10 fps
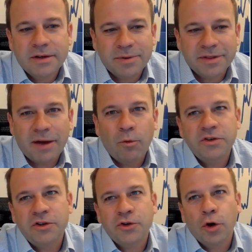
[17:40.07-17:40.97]
but then
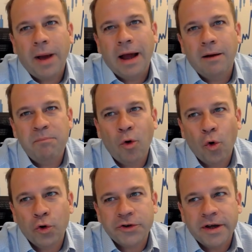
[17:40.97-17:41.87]
what do you do about a
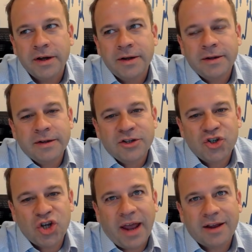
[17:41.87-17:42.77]
border
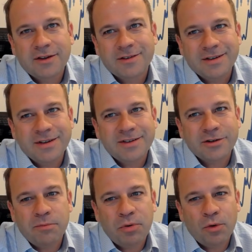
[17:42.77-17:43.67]
checks, and is
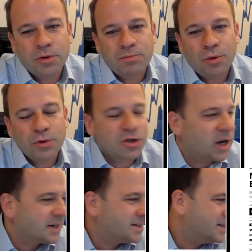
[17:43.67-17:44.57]
there a board, border
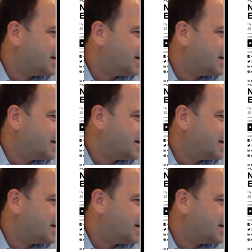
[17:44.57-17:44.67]
checks in the